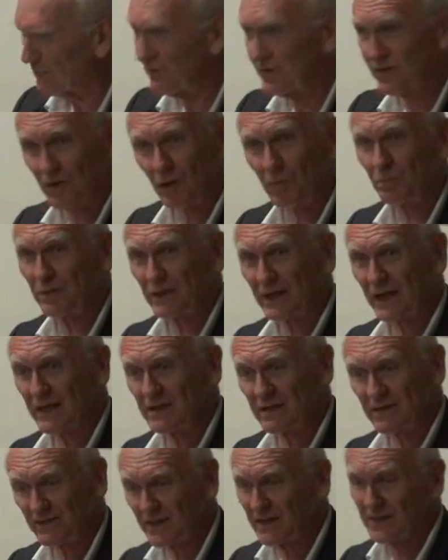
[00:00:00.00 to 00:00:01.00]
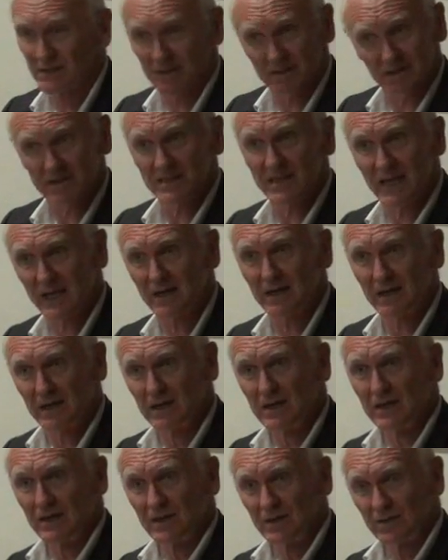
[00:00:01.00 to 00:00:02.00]
up with complicated things. As I
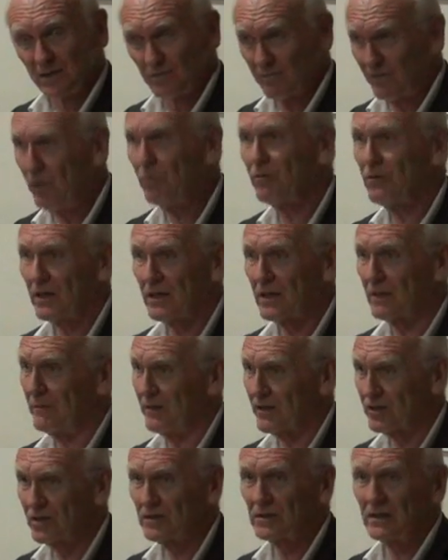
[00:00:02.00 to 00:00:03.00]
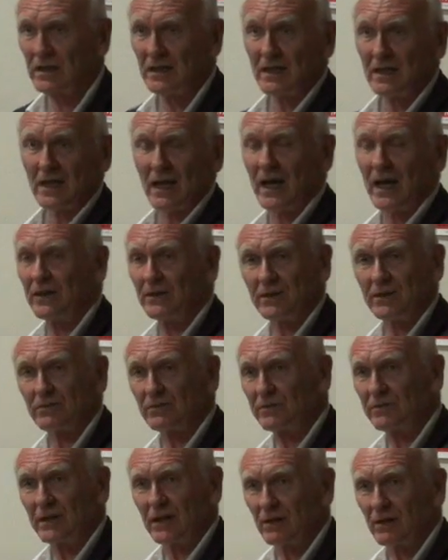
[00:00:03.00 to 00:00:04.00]
say, the Volcker Commission and
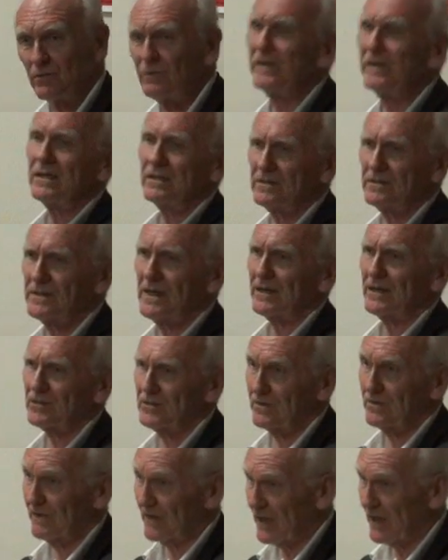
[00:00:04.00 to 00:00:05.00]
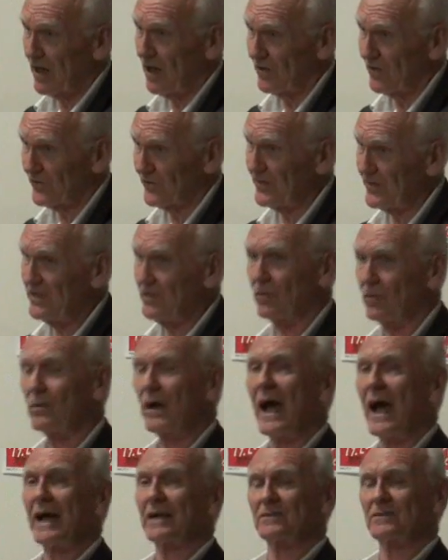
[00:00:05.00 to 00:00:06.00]
the reintroduction of the
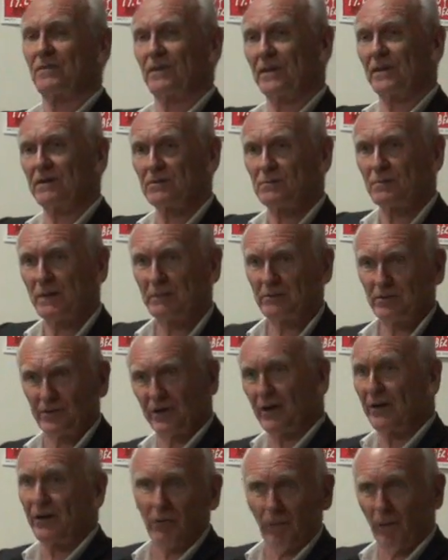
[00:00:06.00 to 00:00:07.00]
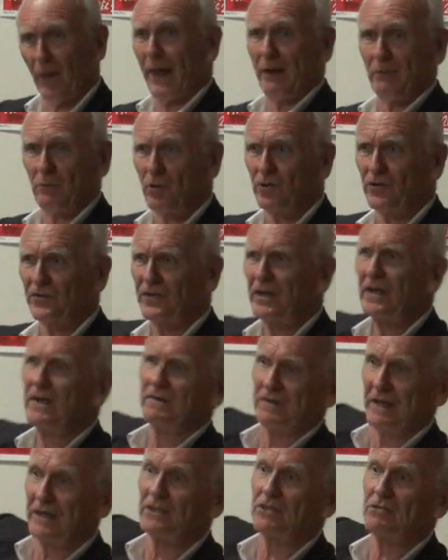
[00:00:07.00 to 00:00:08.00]
Glass-Steagall Act, for those people who don't know what that
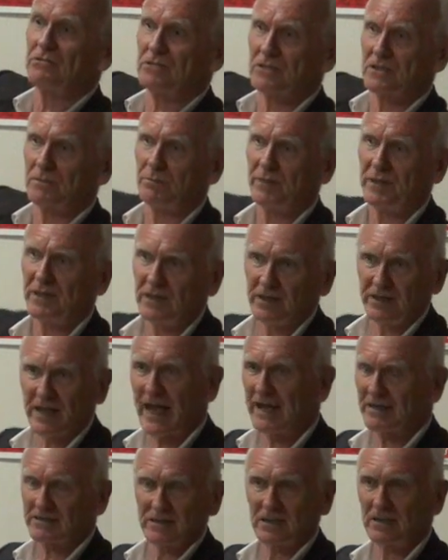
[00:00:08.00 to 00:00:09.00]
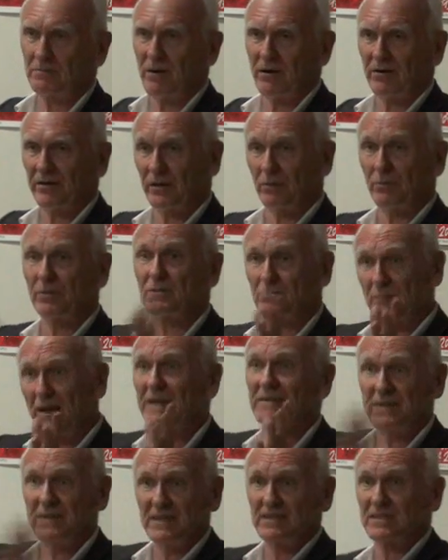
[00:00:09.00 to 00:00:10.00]
was, that used to be an act in America which
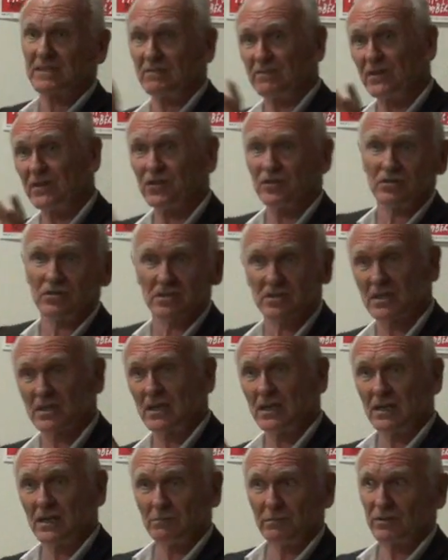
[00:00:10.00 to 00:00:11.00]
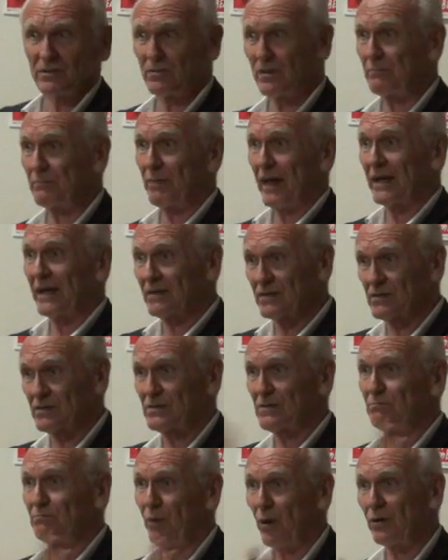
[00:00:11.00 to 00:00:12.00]
made these divisions between banks. It
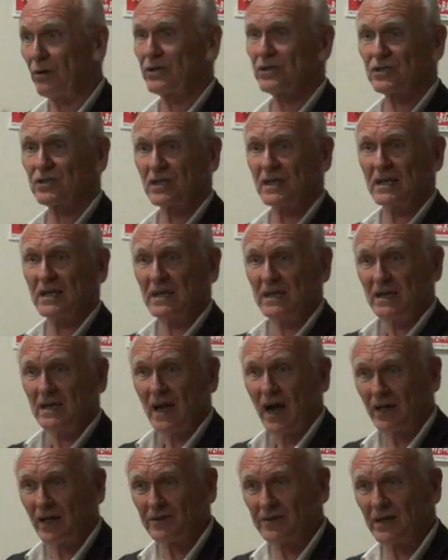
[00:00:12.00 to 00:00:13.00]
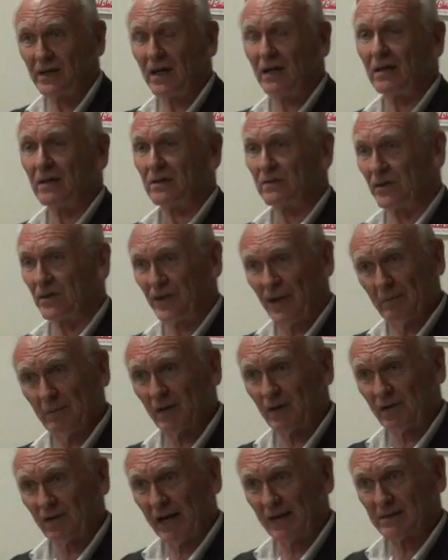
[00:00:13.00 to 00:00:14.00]
was abolished under the
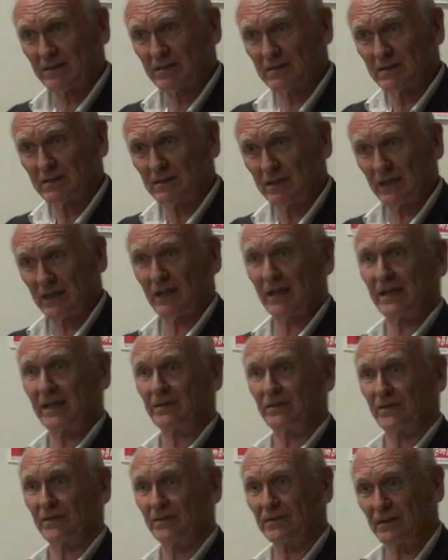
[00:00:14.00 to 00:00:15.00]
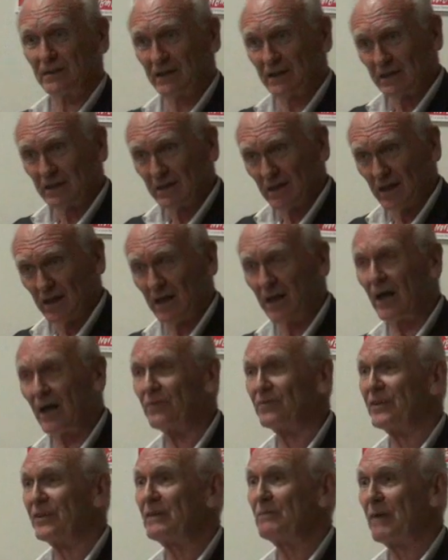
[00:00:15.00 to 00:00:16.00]
Democrats and Clinton,
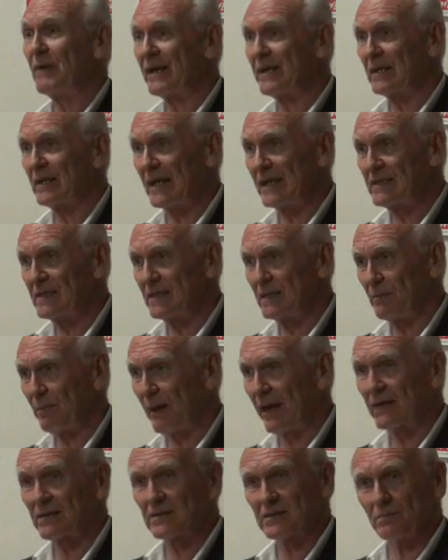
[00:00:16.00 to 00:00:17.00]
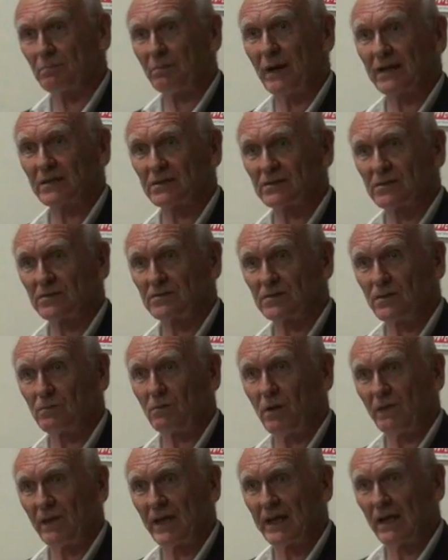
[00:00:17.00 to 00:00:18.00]
deregulated the banks so banks could
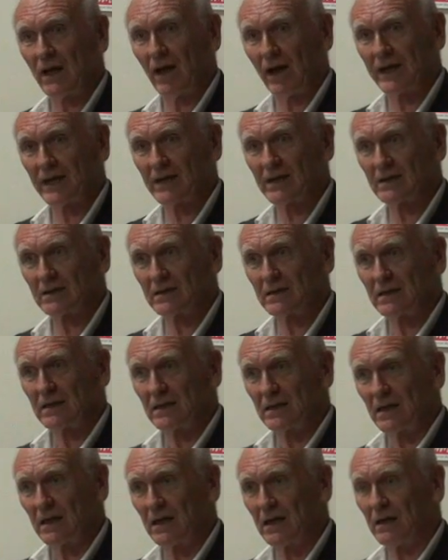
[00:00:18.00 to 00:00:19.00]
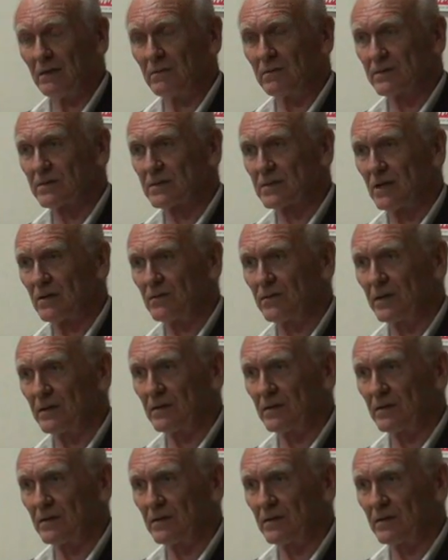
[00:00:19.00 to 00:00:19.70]
do what they like, so